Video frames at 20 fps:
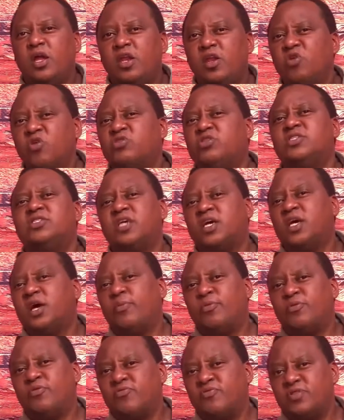Notice a
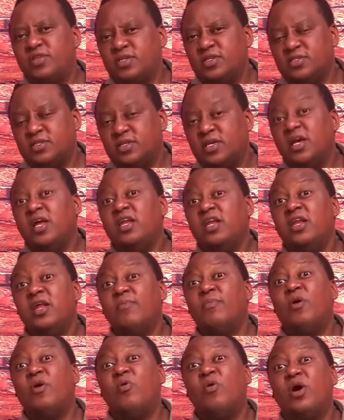couple of things.
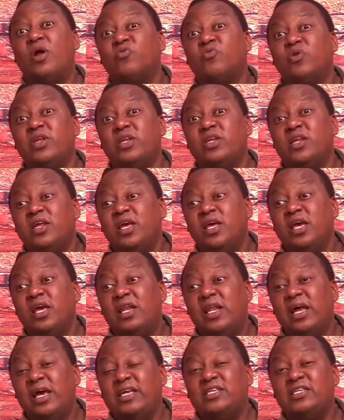Number one, when
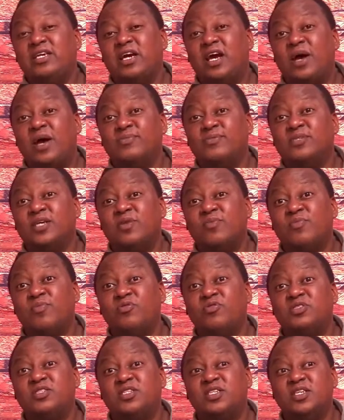Elijah comes and
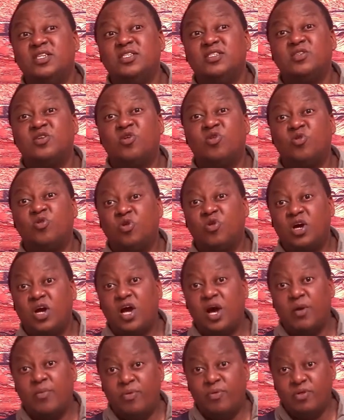puts his cloak
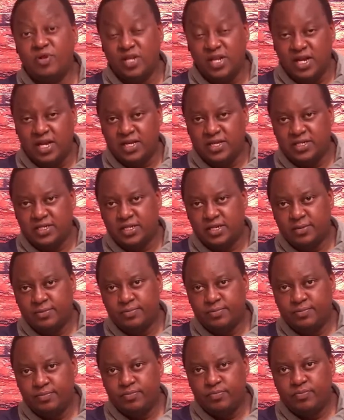upon Elisha,
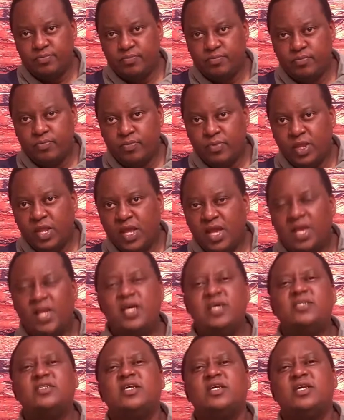
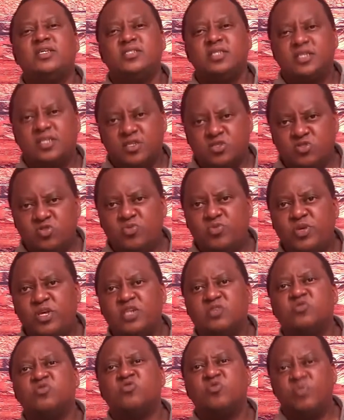Elisha doesn't assume he
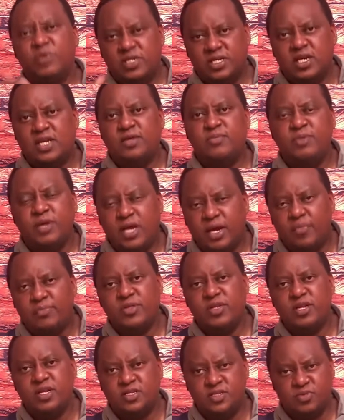has automatically become
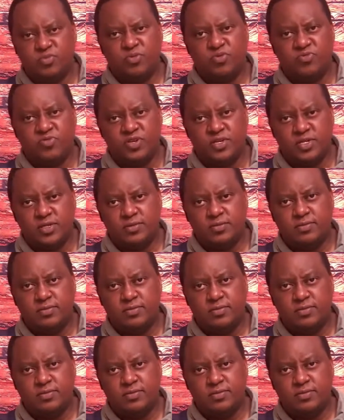the next prophet.